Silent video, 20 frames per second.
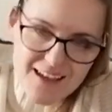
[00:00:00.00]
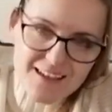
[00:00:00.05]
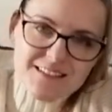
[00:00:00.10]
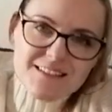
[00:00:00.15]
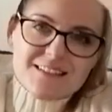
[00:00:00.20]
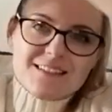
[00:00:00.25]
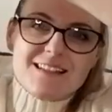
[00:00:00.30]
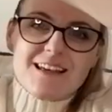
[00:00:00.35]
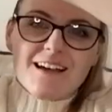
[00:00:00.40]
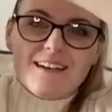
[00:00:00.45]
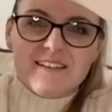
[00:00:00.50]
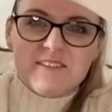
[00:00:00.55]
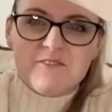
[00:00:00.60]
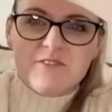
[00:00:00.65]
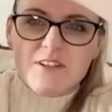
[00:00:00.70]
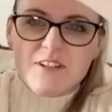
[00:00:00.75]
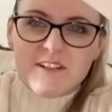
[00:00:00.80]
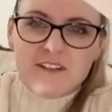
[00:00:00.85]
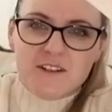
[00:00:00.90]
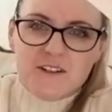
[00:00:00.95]

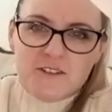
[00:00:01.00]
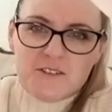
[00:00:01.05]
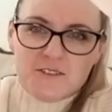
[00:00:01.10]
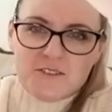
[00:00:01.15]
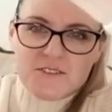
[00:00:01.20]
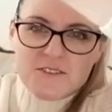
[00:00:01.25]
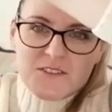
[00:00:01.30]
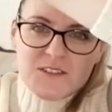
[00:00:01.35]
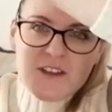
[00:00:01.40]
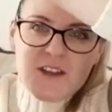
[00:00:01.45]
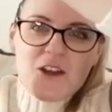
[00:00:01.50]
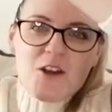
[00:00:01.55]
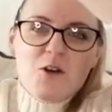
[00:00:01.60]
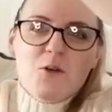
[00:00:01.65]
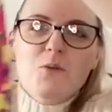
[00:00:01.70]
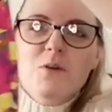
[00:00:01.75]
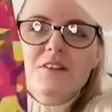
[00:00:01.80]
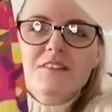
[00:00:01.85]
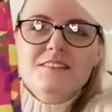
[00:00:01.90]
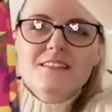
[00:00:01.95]
exercise videos.
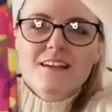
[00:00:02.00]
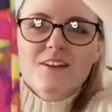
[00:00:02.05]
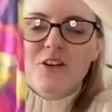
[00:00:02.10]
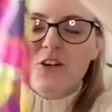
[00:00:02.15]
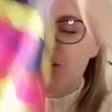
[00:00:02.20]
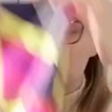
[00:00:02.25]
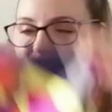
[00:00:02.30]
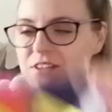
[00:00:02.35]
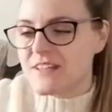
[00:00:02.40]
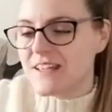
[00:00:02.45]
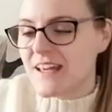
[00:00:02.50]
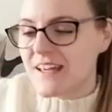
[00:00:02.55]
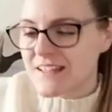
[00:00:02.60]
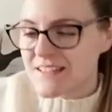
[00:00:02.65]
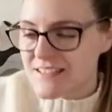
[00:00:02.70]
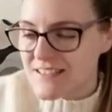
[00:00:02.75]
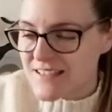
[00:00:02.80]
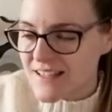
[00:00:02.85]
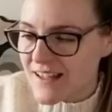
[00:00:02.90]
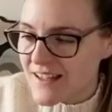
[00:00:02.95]
What's he called? The
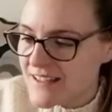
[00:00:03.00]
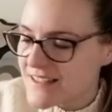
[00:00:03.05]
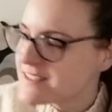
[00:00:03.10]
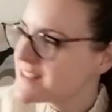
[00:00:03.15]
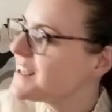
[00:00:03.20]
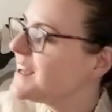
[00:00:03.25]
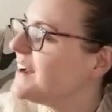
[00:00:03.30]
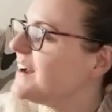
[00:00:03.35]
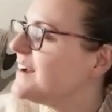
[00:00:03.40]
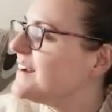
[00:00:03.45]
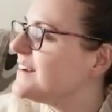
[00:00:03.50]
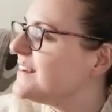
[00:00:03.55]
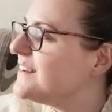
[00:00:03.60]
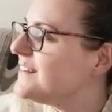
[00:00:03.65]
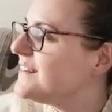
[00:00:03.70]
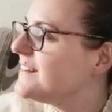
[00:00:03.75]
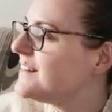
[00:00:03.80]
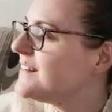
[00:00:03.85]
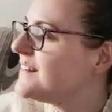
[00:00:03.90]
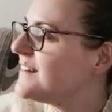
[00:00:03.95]
exercise
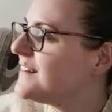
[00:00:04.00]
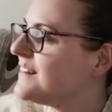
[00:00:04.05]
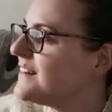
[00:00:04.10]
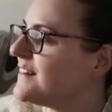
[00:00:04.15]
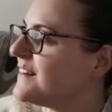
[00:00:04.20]
guy?